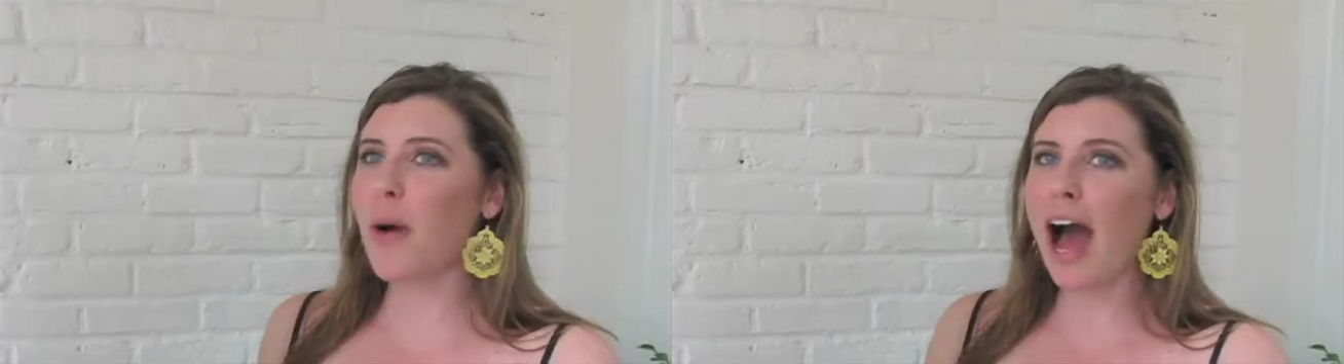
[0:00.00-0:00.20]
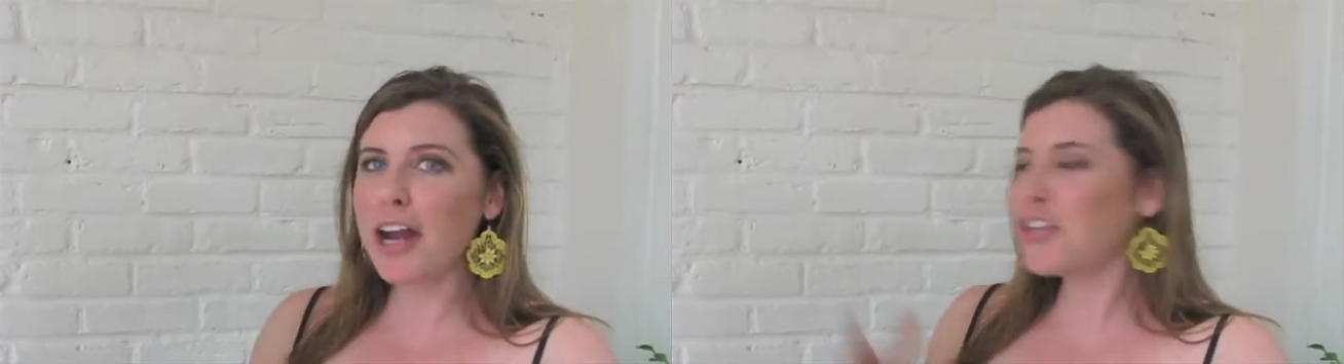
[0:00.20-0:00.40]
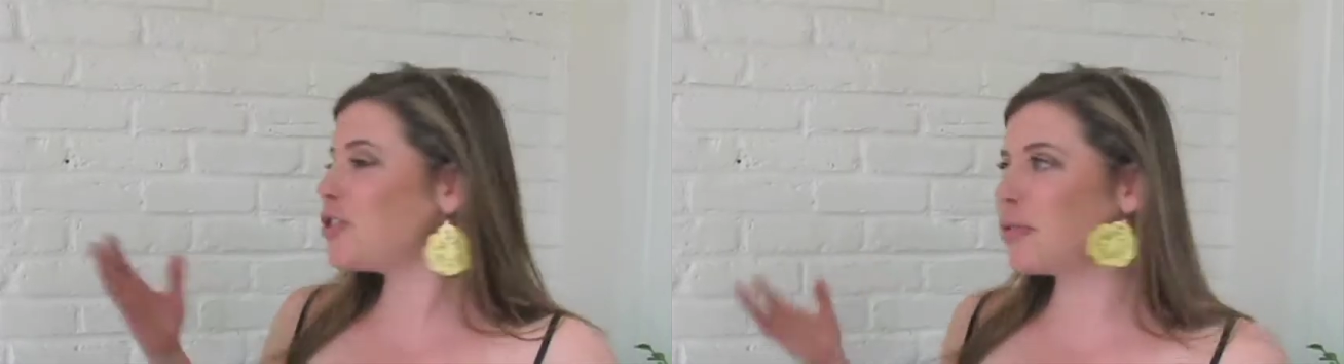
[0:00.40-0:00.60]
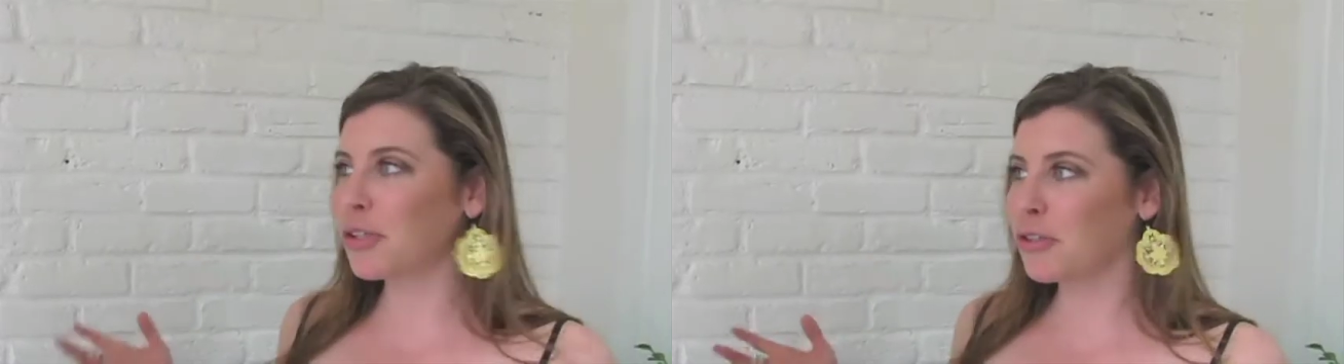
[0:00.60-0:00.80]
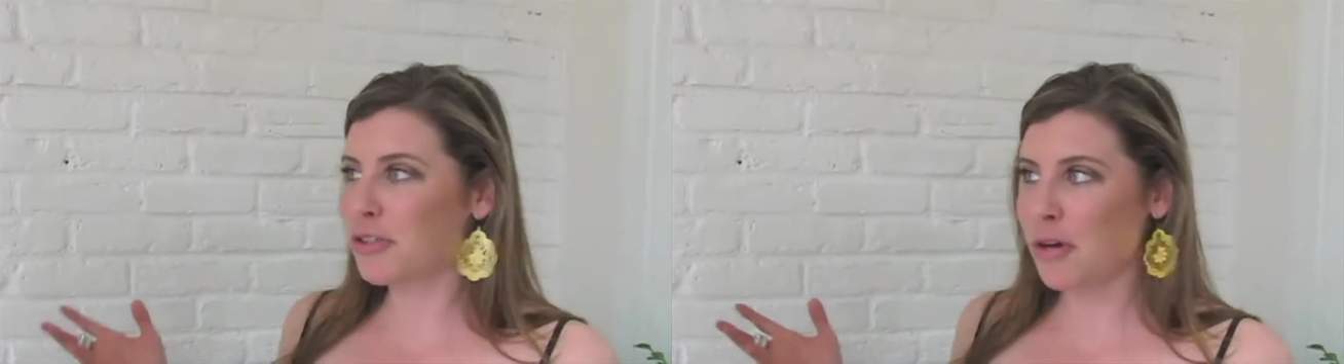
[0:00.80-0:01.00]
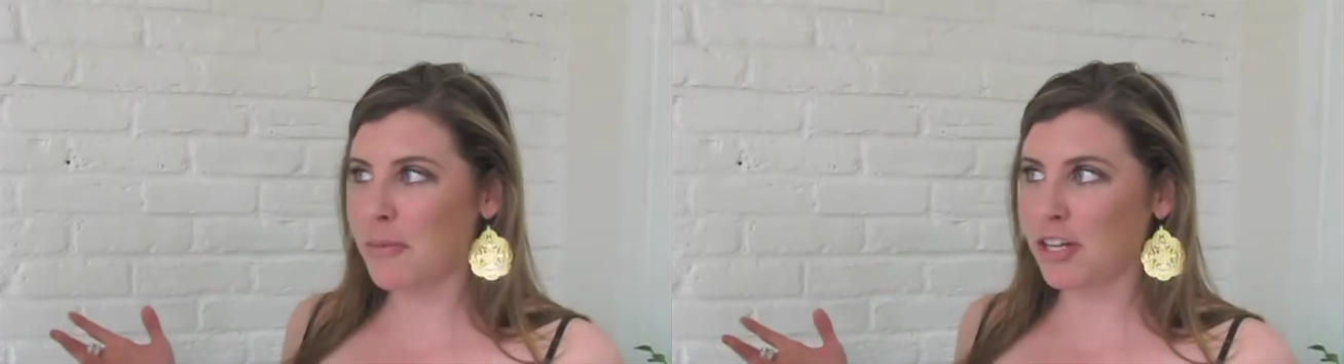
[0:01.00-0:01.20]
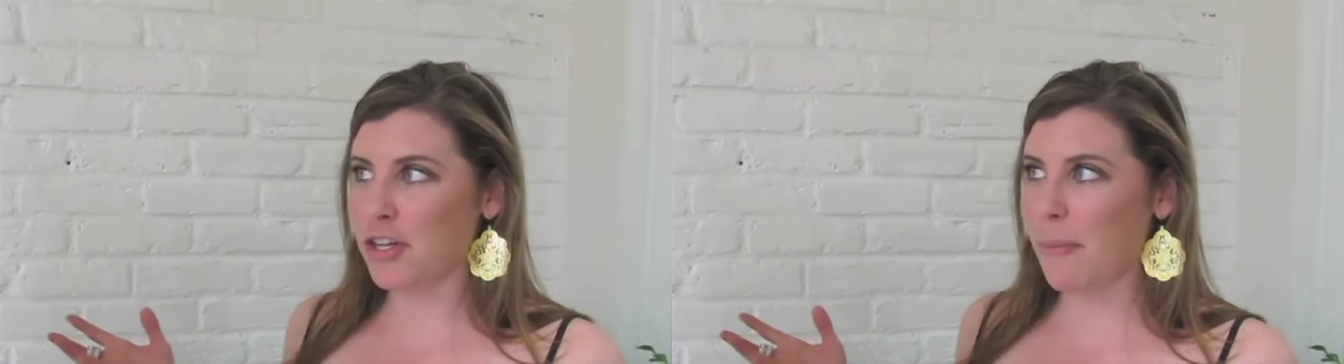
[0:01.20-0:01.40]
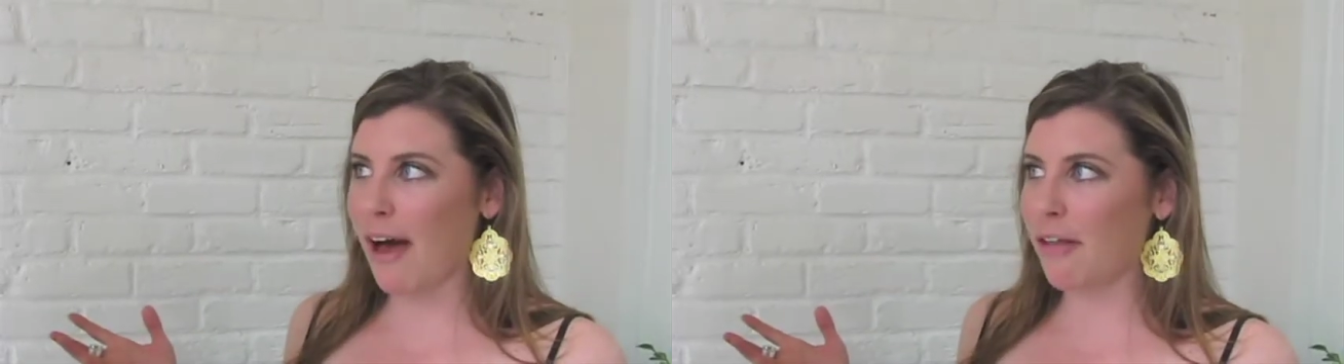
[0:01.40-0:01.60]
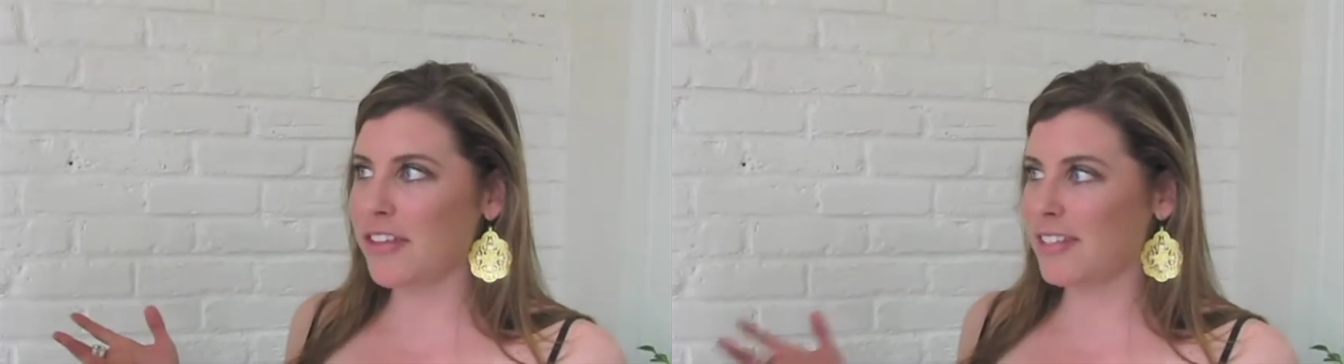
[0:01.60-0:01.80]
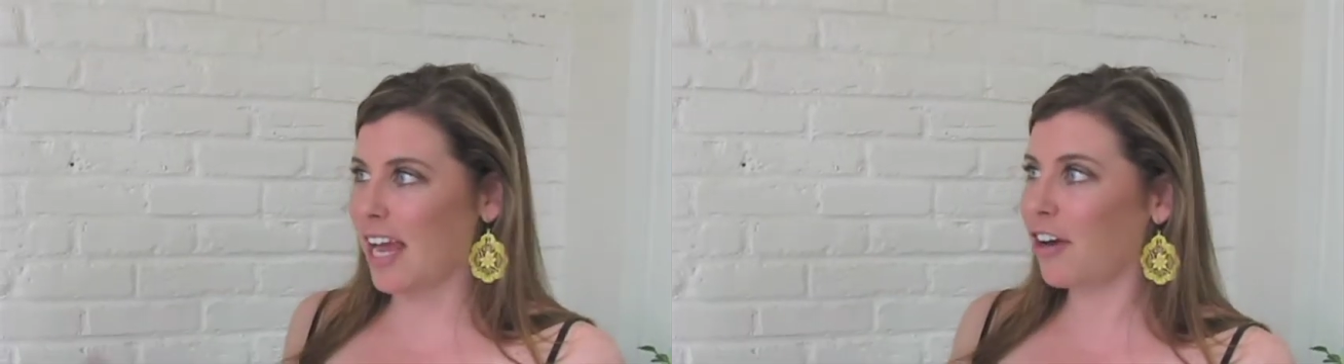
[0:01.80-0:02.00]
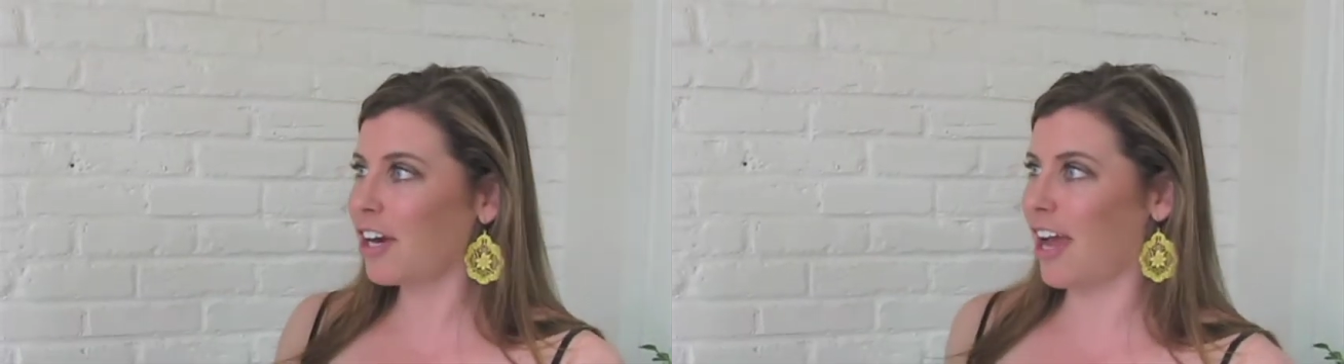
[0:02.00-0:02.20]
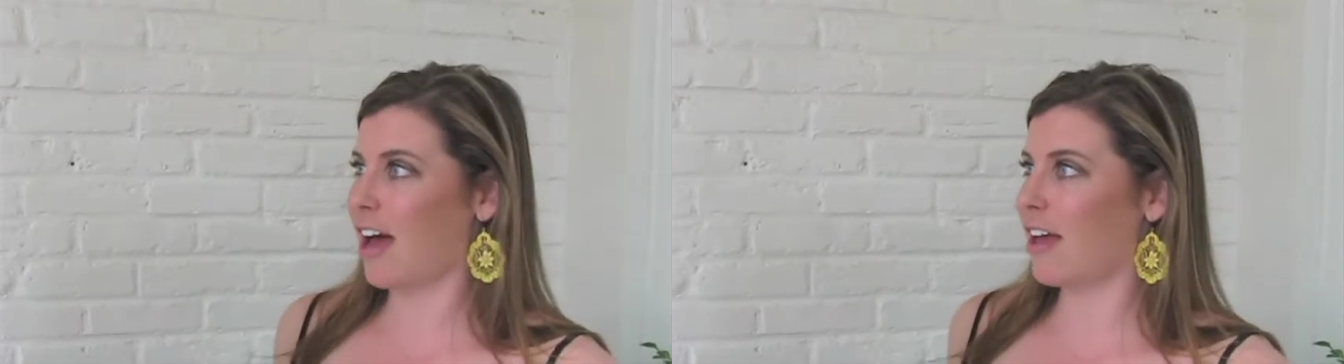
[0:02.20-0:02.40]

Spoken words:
how did you learn so much about this area?